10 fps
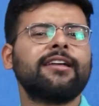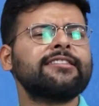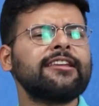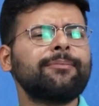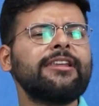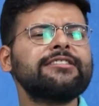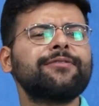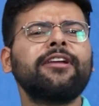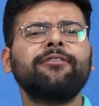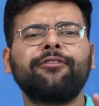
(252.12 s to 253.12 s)
then please
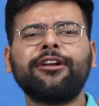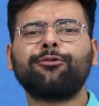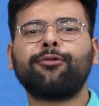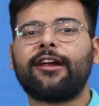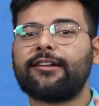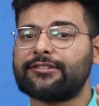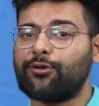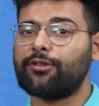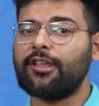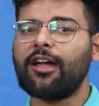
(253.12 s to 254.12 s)
feel free to let us
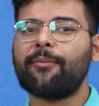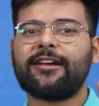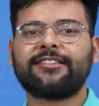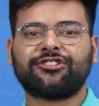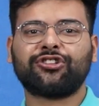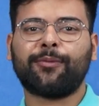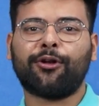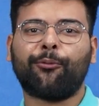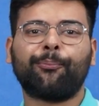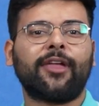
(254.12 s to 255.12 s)
know in the comment section
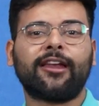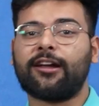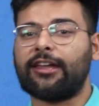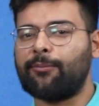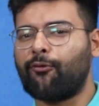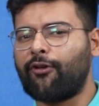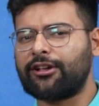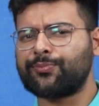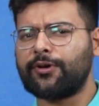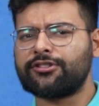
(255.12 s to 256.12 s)
below, and our team of
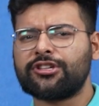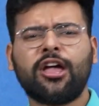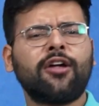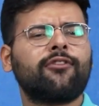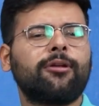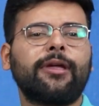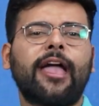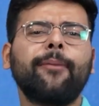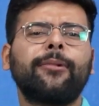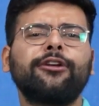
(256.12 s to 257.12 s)
experts will be
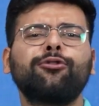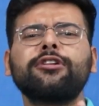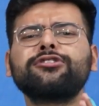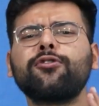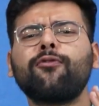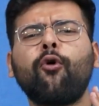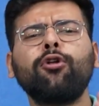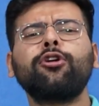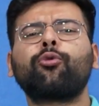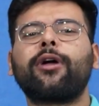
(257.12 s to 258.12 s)
happy to resolve all
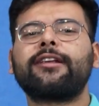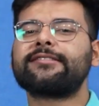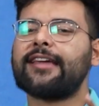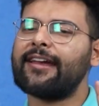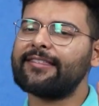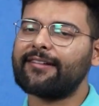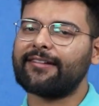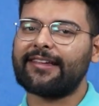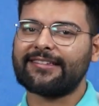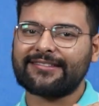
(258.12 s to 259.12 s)
your queries at the
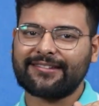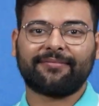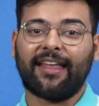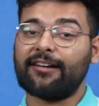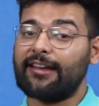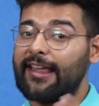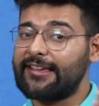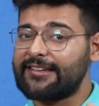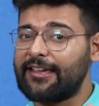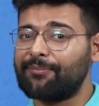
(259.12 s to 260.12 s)
earliest. Until
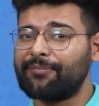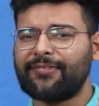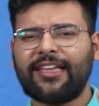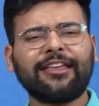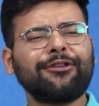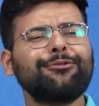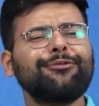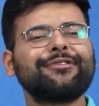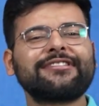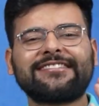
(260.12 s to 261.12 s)
next time, thank you,
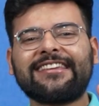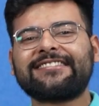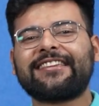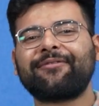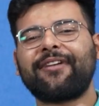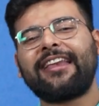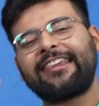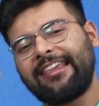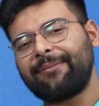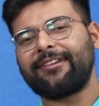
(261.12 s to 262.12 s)
stay safe, and
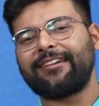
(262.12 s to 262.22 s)
keep